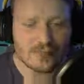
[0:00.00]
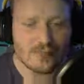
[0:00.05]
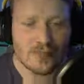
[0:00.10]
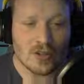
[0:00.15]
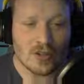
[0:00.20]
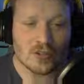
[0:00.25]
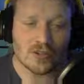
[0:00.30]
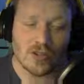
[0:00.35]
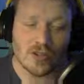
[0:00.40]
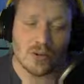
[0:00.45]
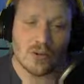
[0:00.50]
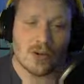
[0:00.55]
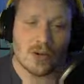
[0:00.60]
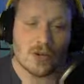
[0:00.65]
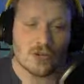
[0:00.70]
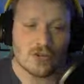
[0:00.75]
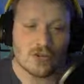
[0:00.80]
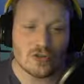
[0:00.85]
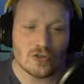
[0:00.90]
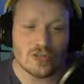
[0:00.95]
So
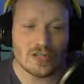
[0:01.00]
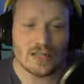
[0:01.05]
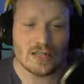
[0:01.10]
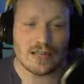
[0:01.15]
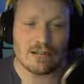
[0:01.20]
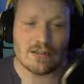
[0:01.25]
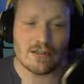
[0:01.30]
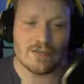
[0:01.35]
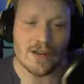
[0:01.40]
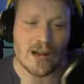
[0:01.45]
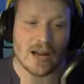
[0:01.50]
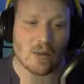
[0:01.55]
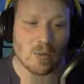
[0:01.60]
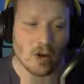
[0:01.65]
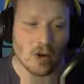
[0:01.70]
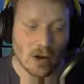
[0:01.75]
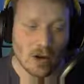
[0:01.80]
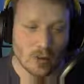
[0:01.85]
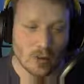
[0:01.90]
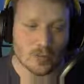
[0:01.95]
just to clarify
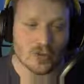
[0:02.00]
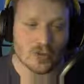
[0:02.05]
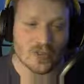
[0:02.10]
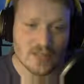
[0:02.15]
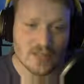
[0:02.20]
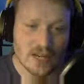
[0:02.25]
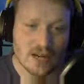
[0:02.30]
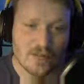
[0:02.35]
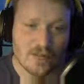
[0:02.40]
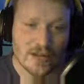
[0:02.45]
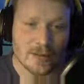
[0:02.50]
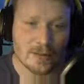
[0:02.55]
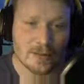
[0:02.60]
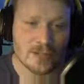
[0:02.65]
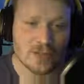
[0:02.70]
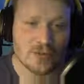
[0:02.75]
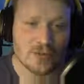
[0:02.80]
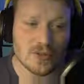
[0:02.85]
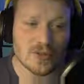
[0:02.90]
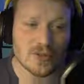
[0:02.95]
what options are available
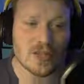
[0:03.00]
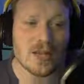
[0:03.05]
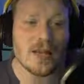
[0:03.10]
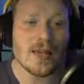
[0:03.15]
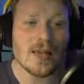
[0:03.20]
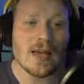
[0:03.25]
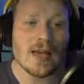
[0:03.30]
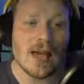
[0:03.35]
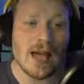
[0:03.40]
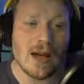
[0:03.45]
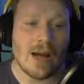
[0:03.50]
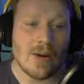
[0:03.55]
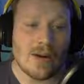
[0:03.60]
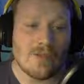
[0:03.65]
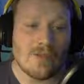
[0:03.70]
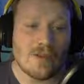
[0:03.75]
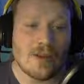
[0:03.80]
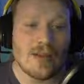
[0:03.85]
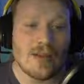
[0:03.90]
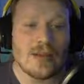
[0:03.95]
to us.
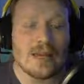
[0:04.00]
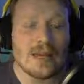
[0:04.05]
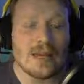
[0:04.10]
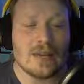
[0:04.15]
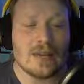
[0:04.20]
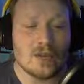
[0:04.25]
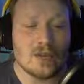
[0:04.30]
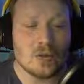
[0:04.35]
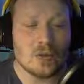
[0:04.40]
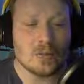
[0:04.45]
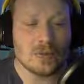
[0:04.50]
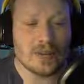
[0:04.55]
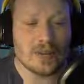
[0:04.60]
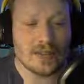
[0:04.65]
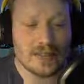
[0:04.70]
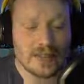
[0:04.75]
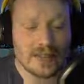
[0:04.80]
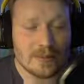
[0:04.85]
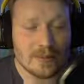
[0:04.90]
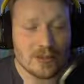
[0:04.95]
However, if you bring
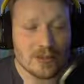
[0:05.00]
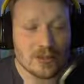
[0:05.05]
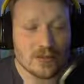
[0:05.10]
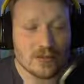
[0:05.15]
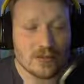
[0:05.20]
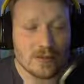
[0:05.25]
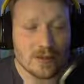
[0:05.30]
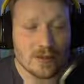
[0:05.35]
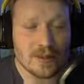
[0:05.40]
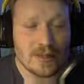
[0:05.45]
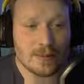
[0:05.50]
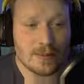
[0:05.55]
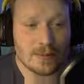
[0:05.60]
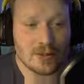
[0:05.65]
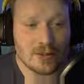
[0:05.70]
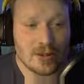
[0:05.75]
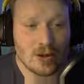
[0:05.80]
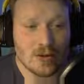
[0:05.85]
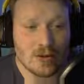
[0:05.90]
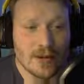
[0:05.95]
demons for the Demon
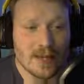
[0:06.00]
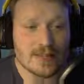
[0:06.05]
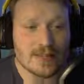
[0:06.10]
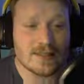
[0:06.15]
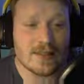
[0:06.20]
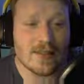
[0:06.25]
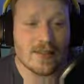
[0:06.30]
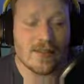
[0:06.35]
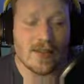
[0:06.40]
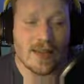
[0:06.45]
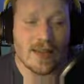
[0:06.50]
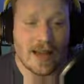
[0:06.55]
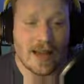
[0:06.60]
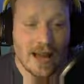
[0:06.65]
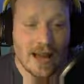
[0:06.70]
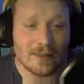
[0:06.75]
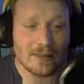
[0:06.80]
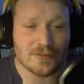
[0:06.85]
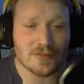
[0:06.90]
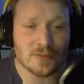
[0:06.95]
Codex, they
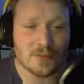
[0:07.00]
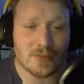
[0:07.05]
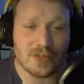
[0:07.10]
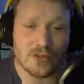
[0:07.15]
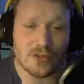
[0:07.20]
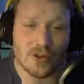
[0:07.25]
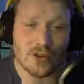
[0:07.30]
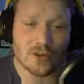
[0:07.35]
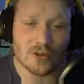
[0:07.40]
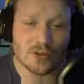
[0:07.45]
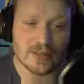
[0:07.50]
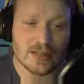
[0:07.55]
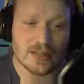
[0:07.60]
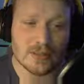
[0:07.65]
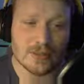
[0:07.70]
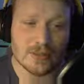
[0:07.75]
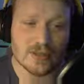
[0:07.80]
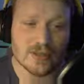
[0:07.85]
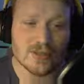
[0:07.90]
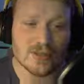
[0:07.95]
have to be Nurgle
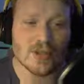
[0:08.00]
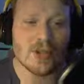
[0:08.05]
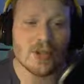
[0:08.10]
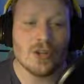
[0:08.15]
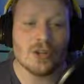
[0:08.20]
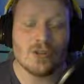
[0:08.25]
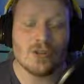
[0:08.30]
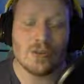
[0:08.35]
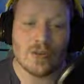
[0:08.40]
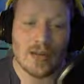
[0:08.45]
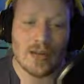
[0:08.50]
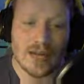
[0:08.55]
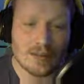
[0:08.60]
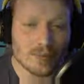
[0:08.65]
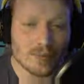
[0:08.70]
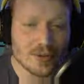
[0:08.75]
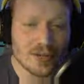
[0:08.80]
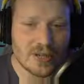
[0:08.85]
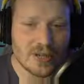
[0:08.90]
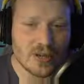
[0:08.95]
demons. You can't
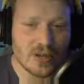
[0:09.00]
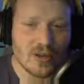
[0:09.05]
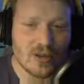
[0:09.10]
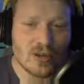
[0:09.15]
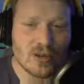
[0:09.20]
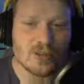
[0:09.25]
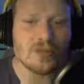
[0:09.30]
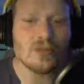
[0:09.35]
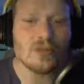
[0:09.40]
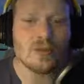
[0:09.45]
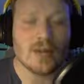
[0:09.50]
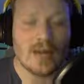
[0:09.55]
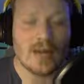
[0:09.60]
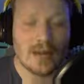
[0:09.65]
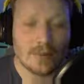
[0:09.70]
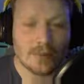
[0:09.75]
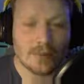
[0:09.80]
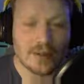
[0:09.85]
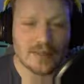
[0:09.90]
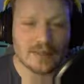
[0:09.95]
bring Khorne, you can't
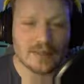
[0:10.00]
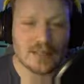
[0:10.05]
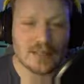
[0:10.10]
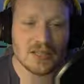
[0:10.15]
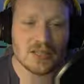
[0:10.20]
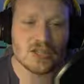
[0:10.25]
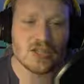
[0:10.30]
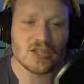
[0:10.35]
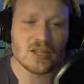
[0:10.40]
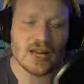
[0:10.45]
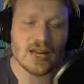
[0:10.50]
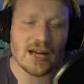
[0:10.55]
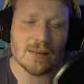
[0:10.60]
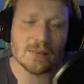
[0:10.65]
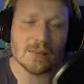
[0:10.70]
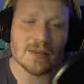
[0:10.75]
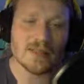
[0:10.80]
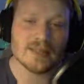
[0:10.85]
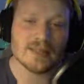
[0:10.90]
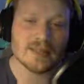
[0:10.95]
bring Tzeentch, you can't
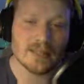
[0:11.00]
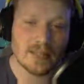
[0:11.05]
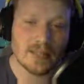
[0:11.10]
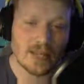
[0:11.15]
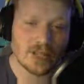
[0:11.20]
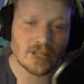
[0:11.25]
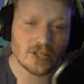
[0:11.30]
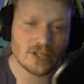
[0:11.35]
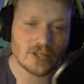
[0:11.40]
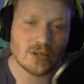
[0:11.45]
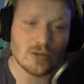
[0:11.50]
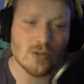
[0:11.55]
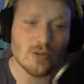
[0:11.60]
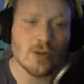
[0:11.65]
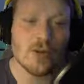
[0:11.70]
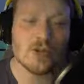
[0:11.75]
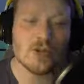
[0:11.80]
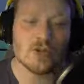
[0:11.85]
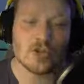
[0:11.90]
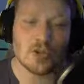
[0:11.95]
bring Slaanesh. So
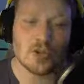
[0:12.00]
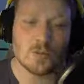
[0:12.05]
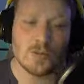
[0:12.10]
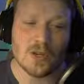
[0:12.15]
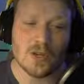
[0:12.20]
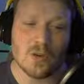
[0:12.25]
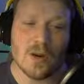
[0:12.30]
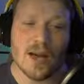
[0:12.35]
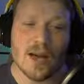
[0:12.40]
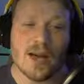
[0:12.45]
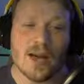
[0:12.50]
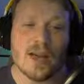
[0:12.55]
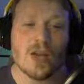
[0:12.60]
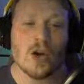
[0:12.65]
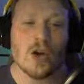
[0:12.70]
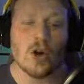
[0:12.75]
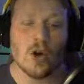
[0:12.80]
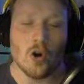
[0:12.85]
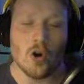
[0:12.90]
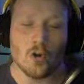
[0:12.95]
just be aware,
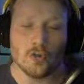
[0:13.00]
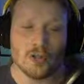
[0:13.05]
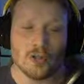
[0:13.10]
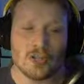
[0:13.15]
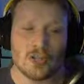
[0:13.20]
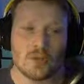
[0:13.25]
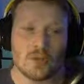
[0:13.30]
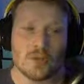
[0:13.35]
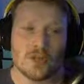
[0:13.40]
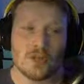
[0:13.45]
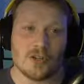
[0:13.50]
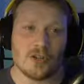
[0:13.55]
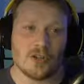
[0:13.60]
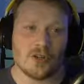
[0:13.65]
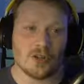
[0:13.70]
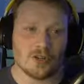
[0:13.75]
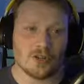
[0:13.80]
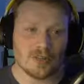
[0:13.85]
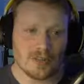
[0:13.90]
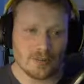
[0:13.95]
only going to be the
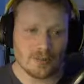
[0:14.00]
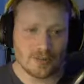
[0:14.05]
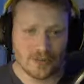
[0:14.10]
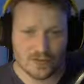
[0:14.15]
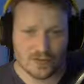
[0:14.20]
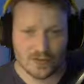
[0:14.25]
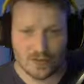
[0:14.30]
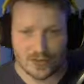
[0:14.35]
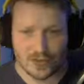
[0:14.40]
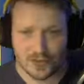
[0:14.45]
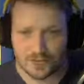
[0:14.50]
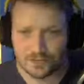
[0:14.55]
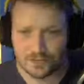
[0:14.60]
Nurgle demons for us.